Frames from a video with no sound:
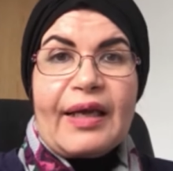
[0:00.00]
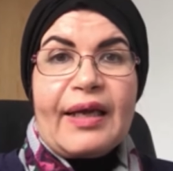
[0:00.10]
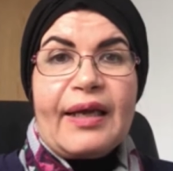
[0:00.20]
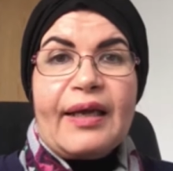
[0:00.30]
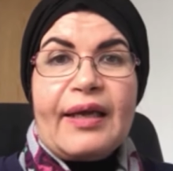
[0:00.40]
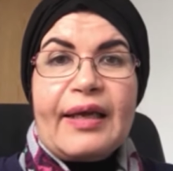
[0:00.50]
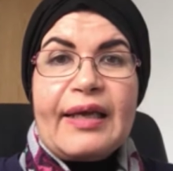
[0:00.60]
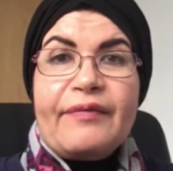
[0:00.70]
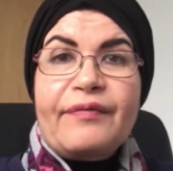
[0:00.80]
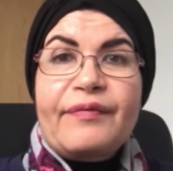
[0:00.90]

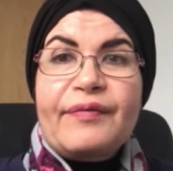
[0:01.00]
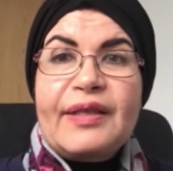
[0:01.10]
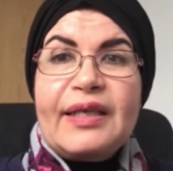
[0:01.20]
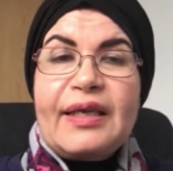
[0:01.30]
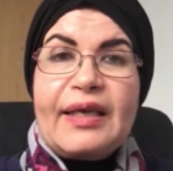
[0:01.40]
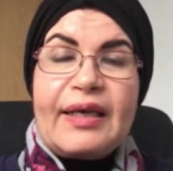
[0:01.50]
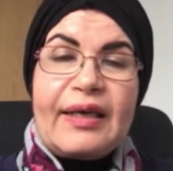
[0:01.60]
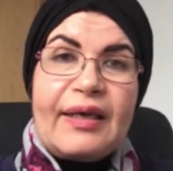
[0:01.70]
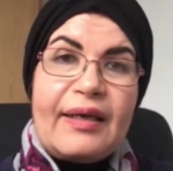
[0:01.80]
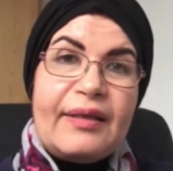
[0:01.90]
If
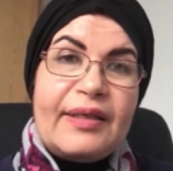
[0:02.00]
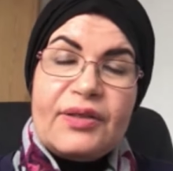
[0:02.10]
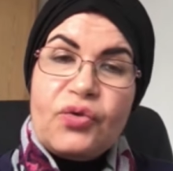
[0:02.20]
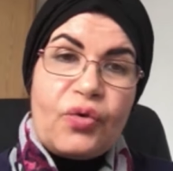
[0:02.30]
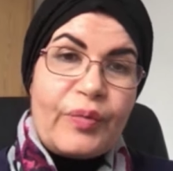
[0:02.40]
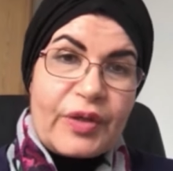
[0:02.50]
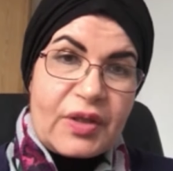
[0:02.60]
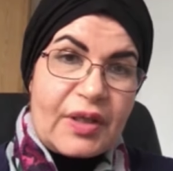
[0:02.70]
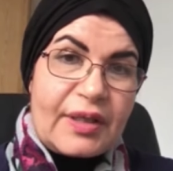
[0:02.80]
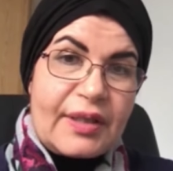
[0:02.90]
there is no
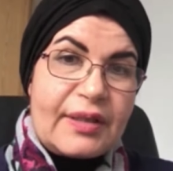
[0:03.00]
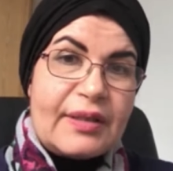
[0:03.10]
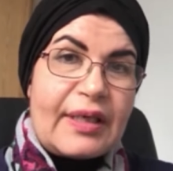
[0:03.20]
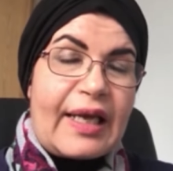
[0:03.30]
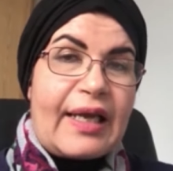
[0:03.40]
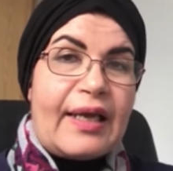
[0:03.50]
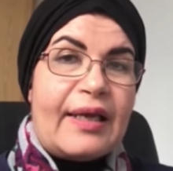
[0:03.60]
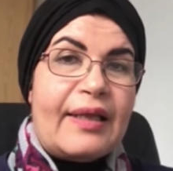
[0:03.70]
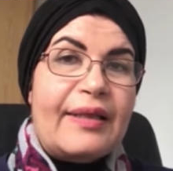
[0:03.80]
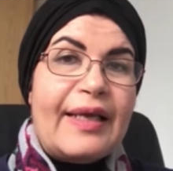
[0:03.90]
bursitis,
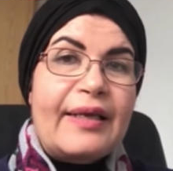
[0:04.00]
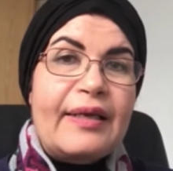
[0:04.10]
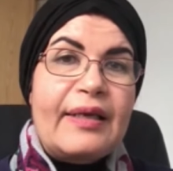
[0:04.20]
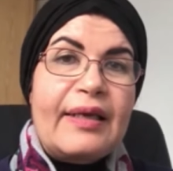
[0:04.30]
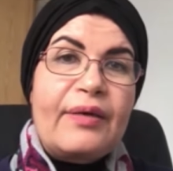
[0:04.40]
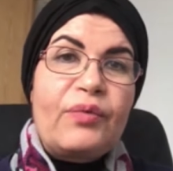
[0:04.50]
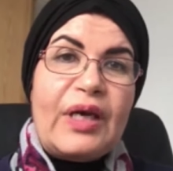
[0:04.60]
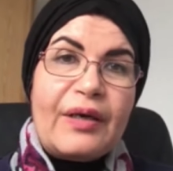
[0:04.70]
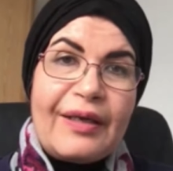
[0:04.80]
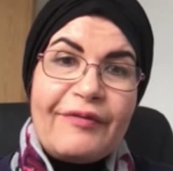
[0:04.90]
then we
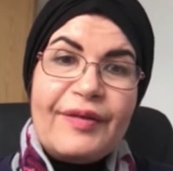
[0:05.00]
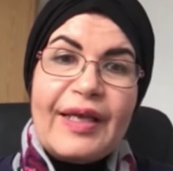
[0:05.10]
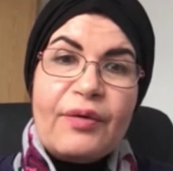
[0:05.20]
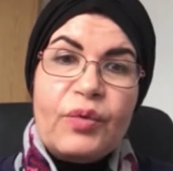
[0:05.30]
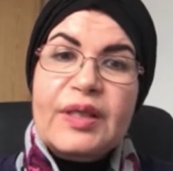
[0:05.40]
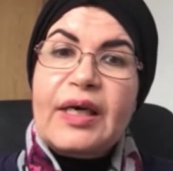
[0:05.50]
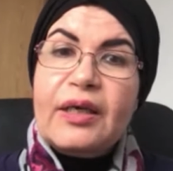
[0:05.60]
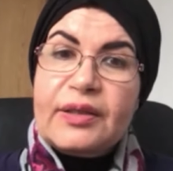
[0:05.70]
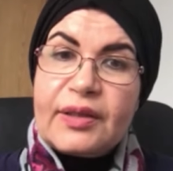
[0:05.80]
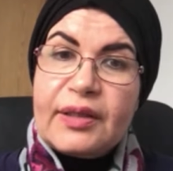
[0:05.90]
are left then with
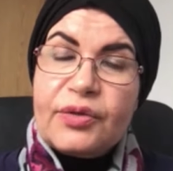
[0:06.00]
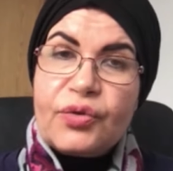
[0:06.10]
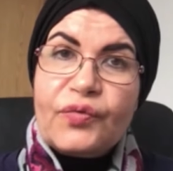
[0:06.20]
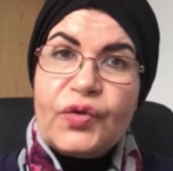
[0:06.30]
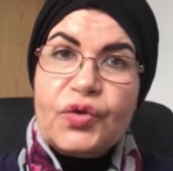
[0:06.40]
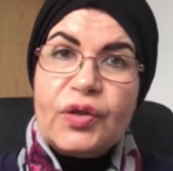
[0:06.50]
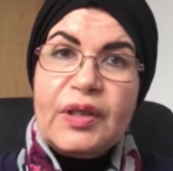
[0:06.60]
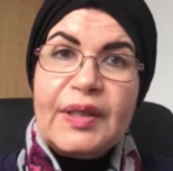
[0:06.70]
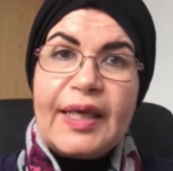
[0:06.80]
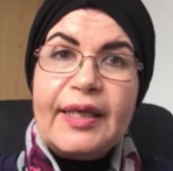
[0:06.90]
arthritis of the
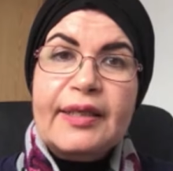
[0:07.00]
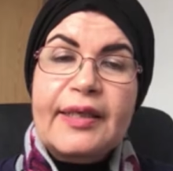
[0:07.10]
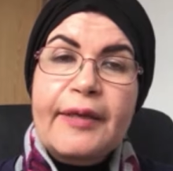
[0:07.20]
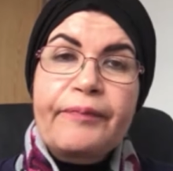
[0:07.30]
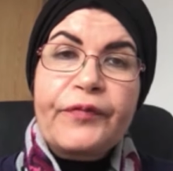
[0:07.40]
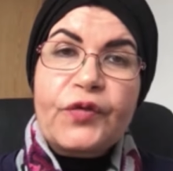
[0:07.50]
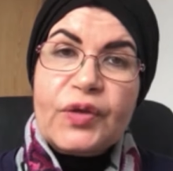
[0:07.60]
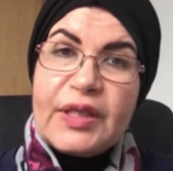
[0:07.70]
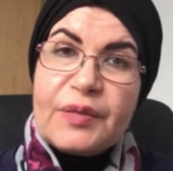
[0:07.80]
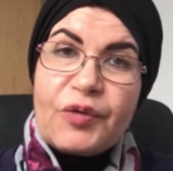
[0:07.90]
joint, and for
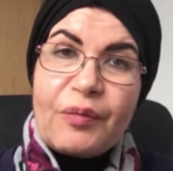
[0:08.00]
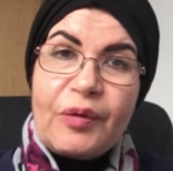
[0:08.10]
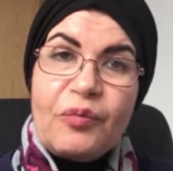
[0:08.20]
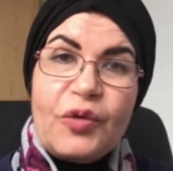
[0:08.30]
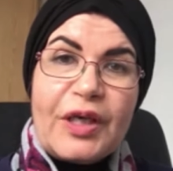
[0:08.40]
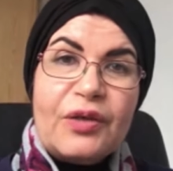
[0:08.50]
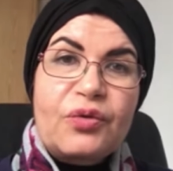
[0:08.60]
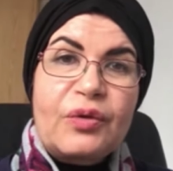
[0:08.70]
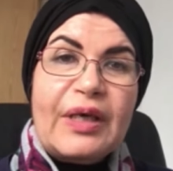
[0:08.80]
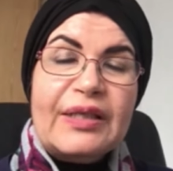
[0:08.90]
this problem we can
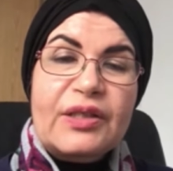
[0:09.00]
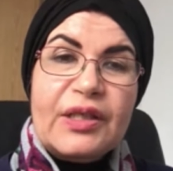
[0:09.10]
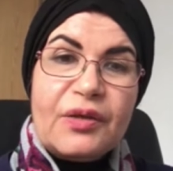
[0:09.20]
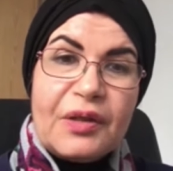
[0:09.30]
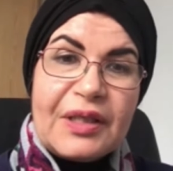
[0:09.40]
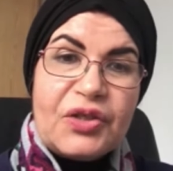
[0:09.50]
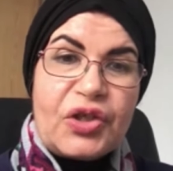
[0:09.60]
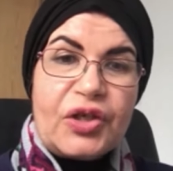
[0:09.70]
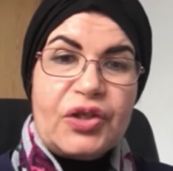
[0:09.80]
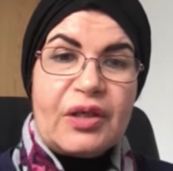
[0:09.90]
do a steroid
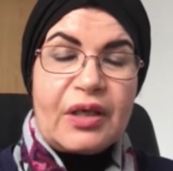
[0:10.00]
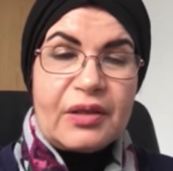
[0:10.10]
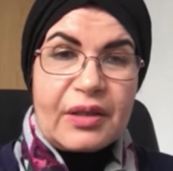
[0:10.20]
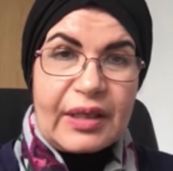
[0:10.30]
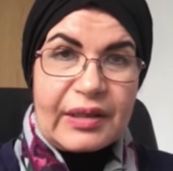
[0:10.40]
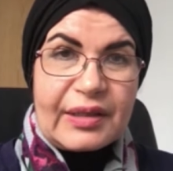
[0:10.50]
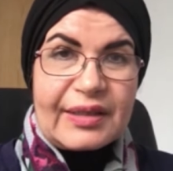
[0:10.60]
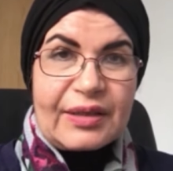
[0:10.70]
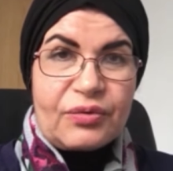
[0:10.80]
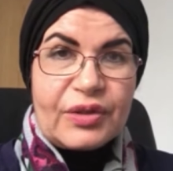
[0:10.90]
injection under
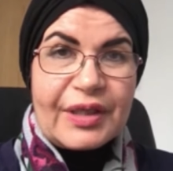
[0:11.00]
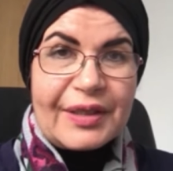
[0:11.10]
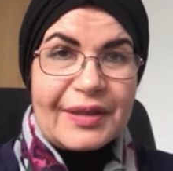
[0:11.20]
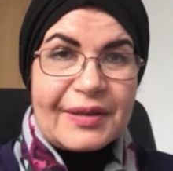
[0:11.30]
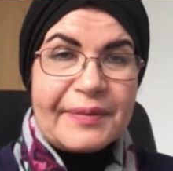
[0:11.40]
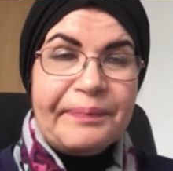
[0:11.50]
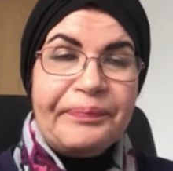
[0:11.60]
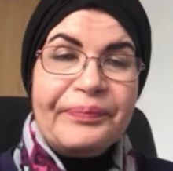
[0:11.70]
ultrasound guidance.